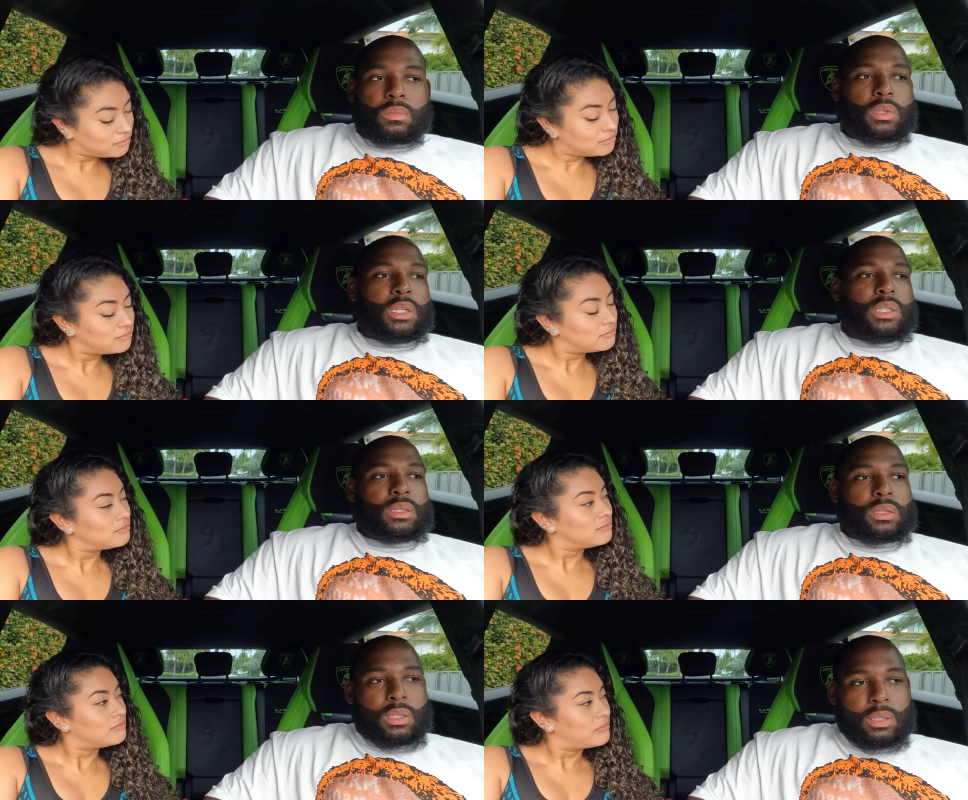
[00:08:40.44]

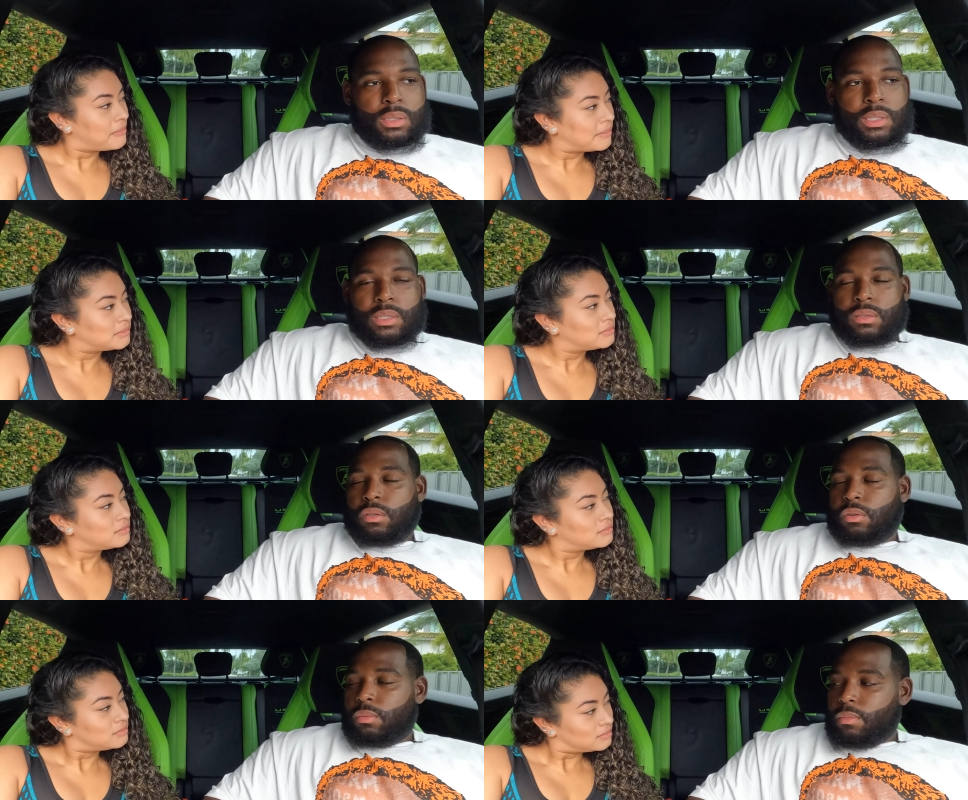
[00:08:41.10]
Speaker 1: Nice, that's
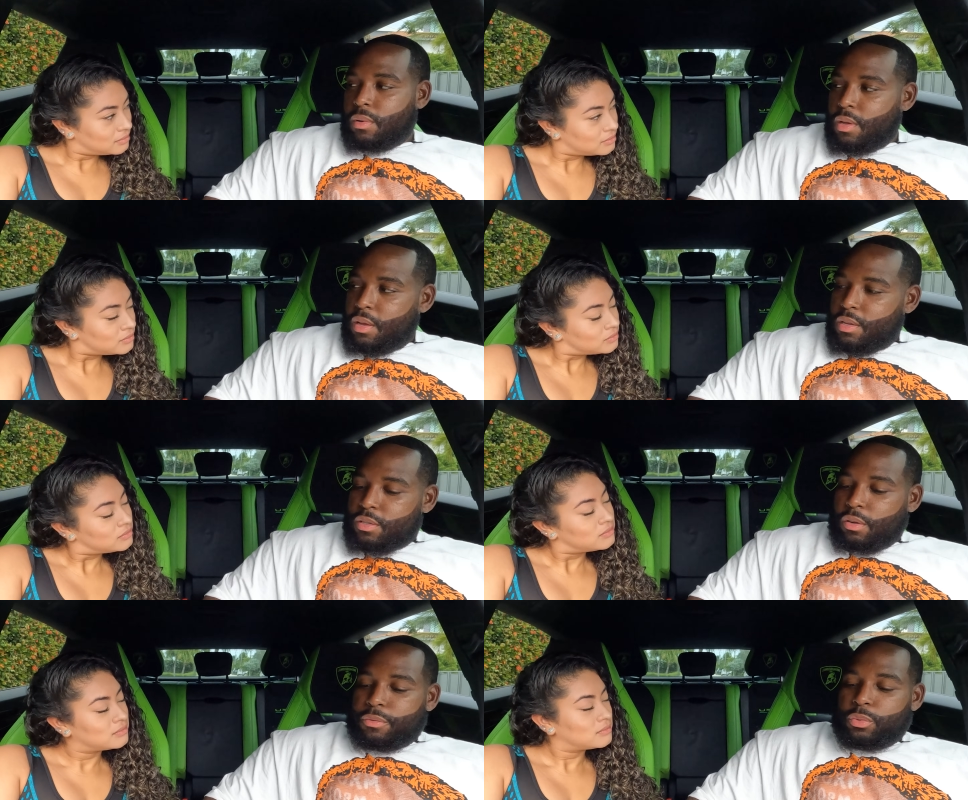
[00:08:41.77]
dope.
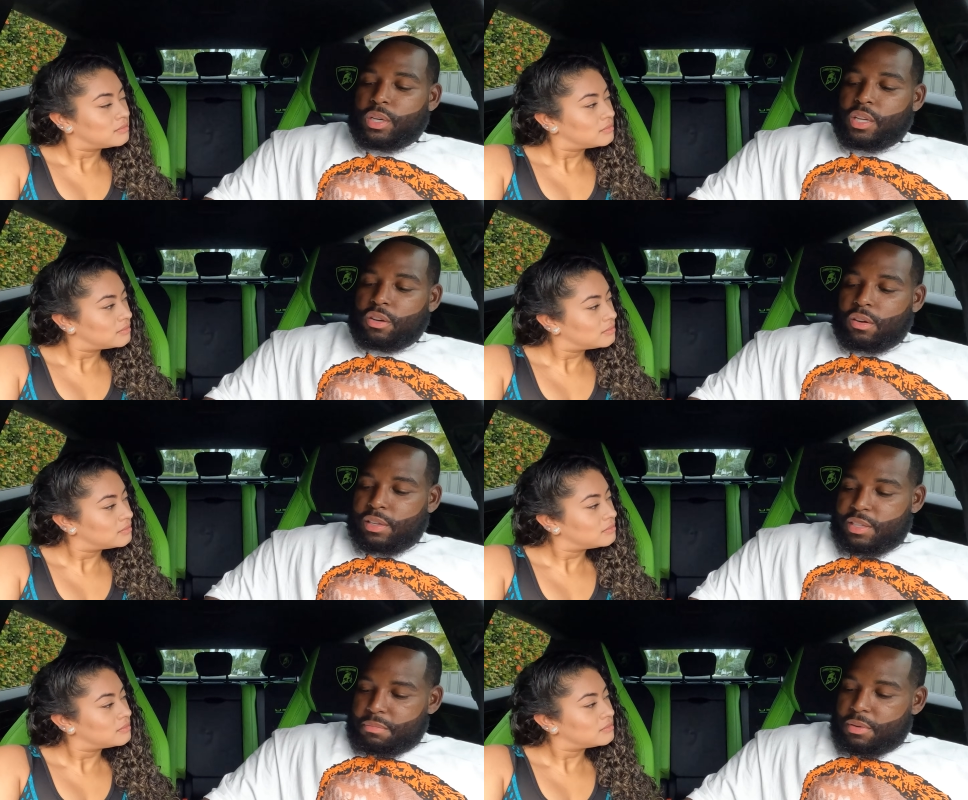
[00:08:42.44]
So if you're getting
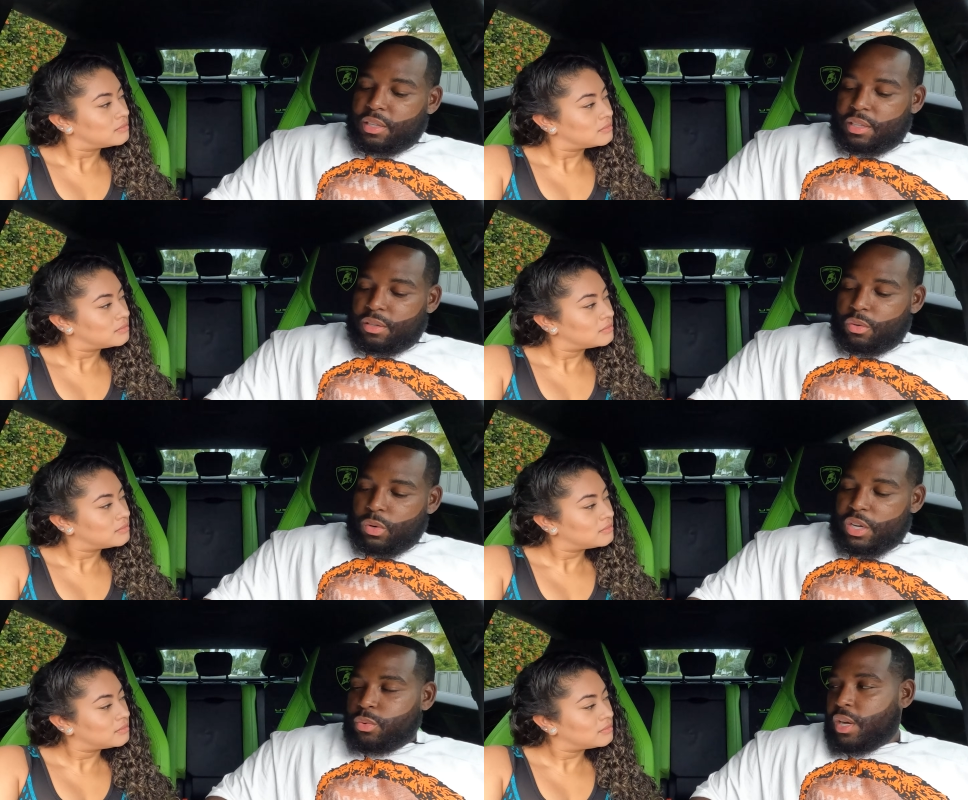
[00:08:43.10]
all this money,
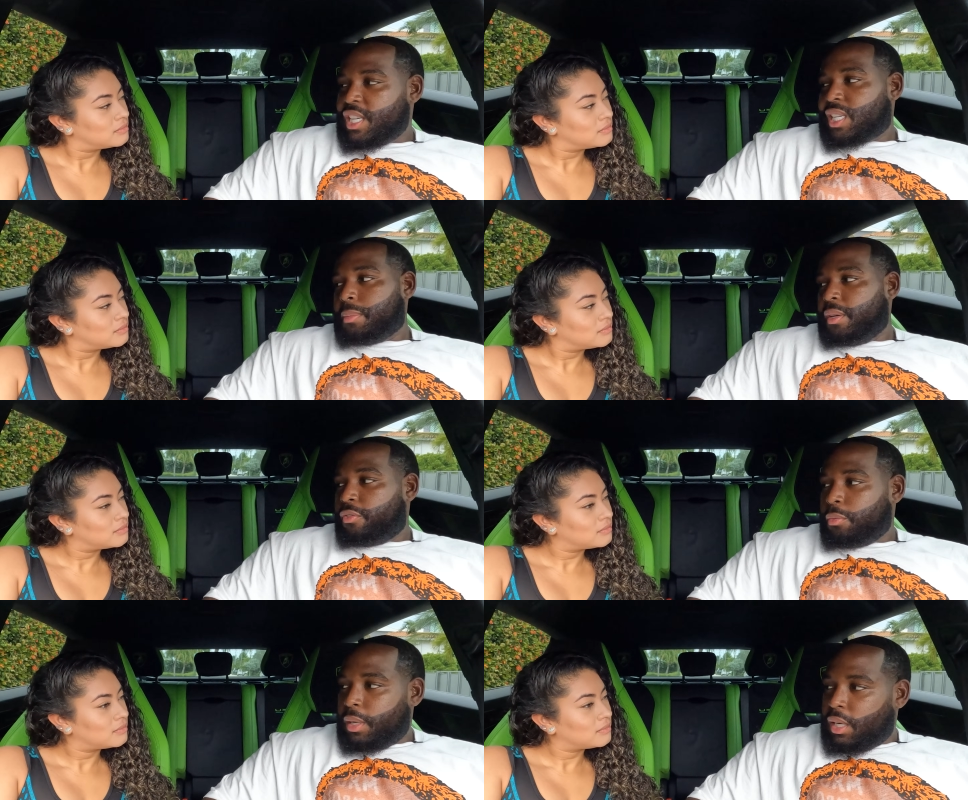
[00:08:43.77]
why you asking me
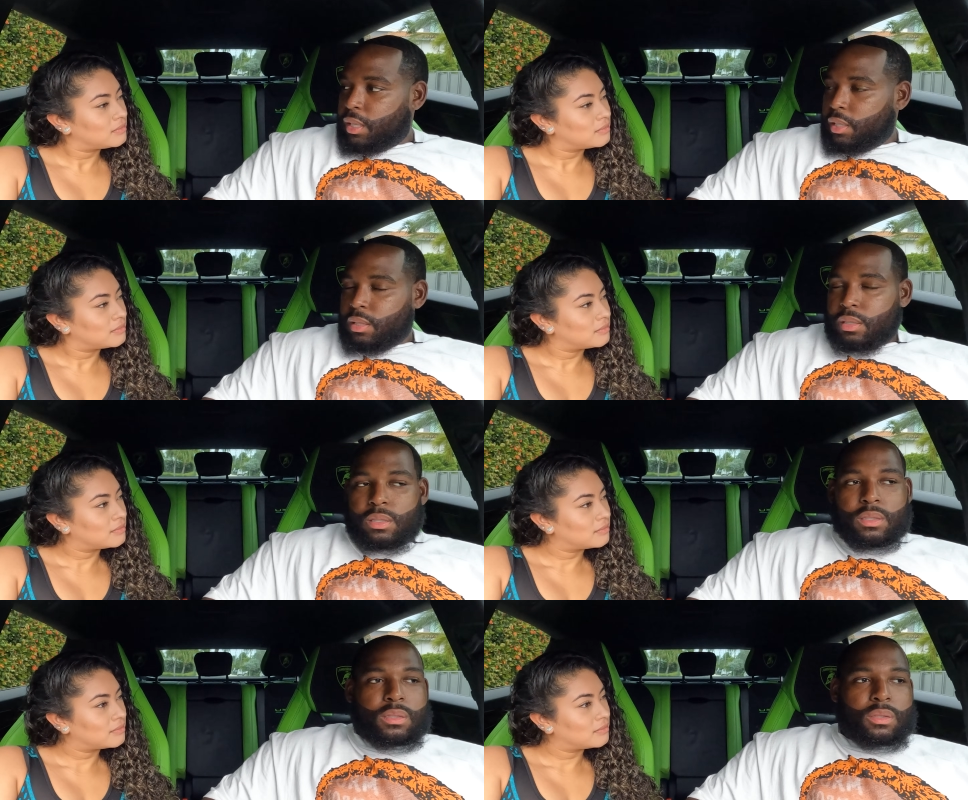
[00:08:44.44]
for mine?
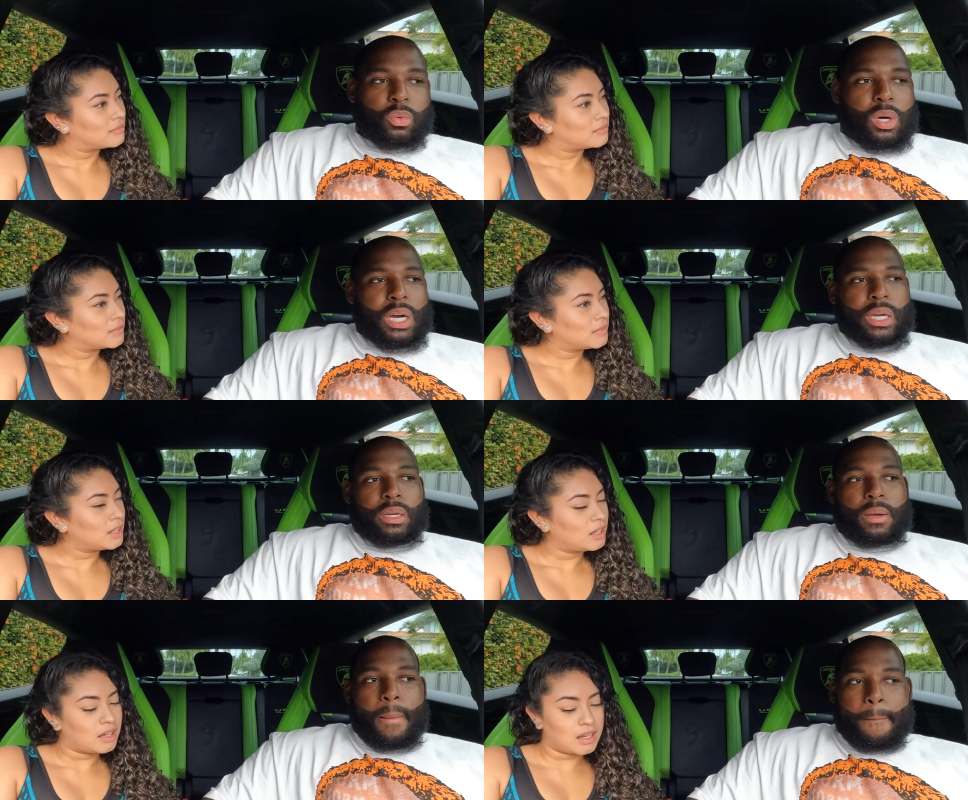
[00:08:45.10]
Why?
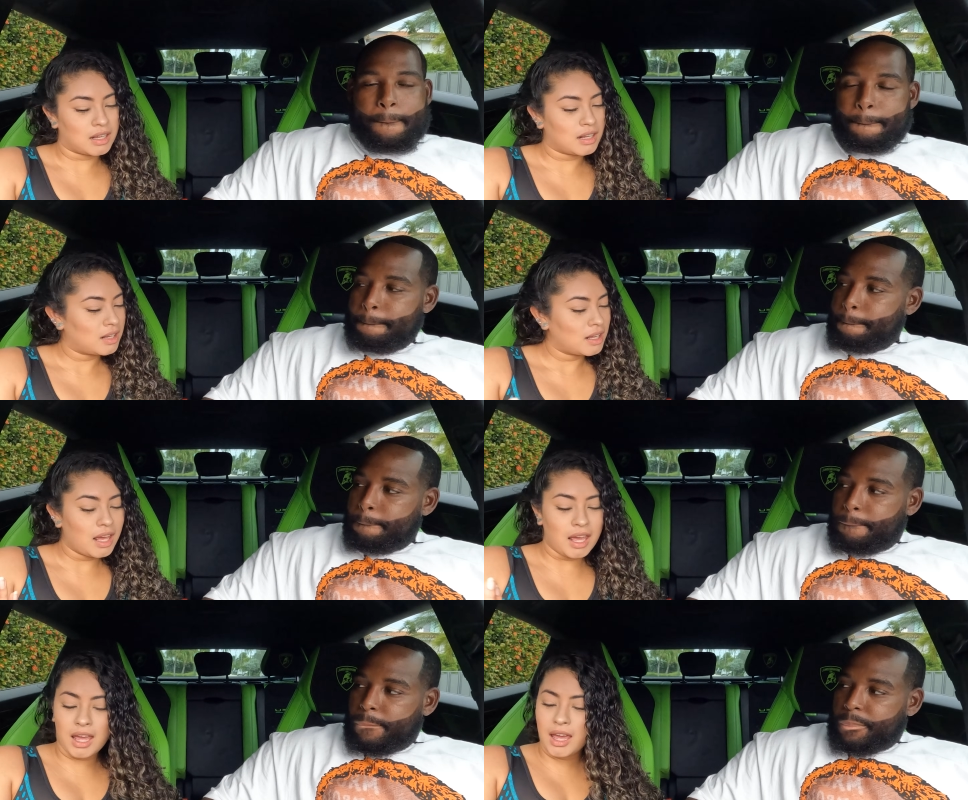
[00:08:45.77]

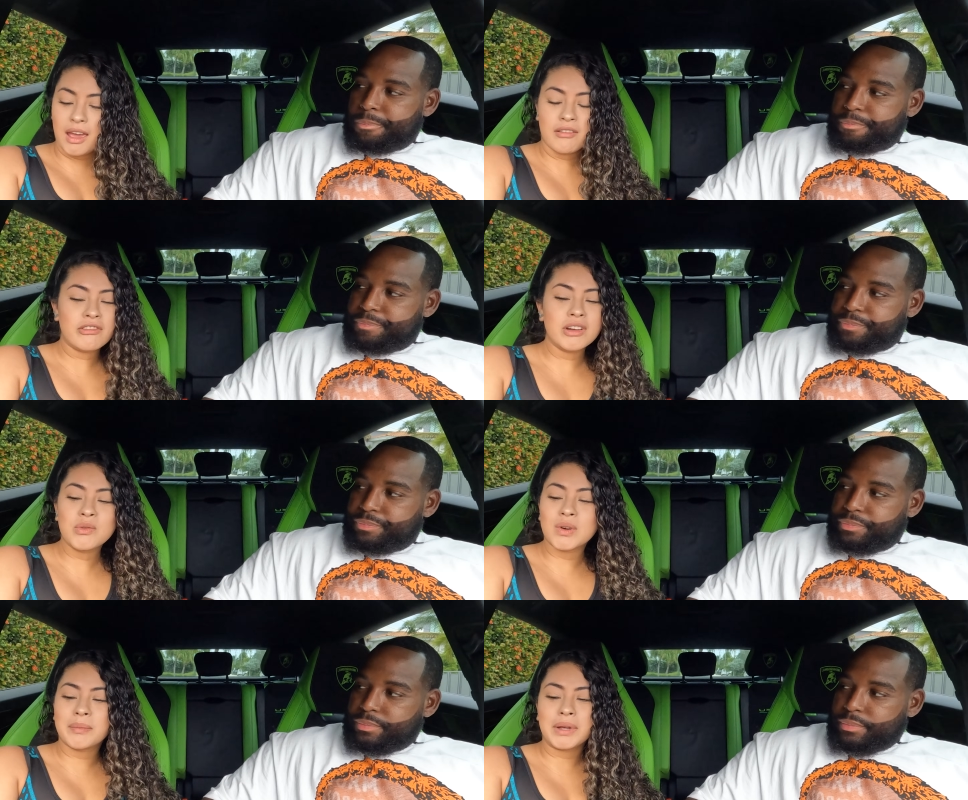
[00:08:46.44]
Speaker 2: Every
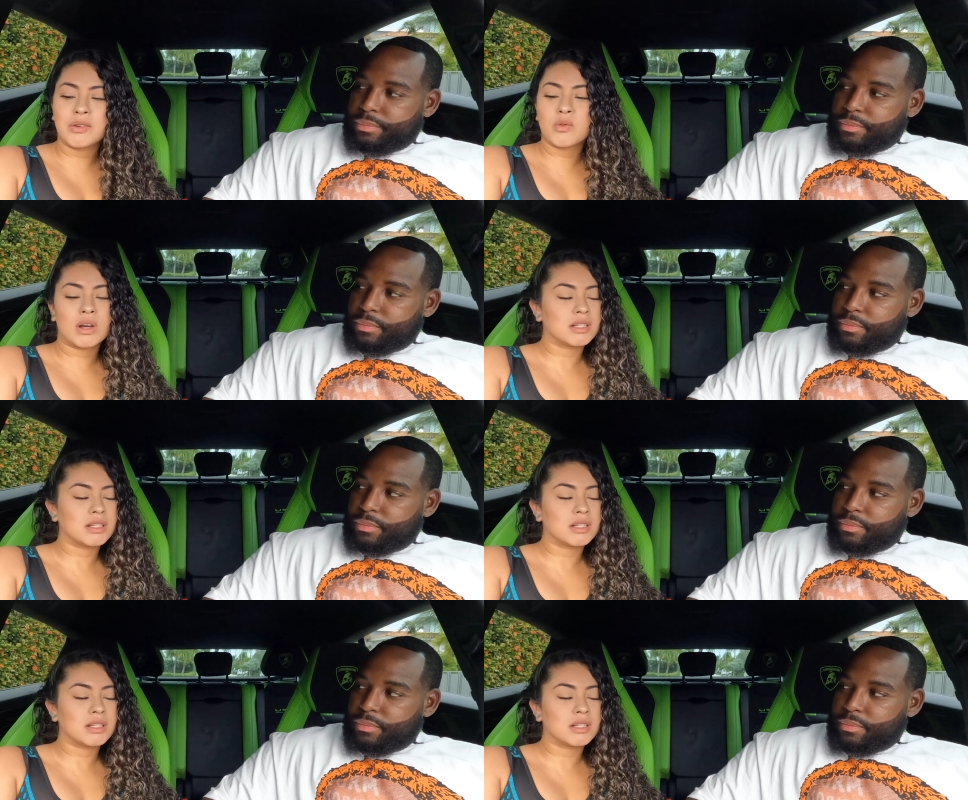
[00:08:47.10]
woman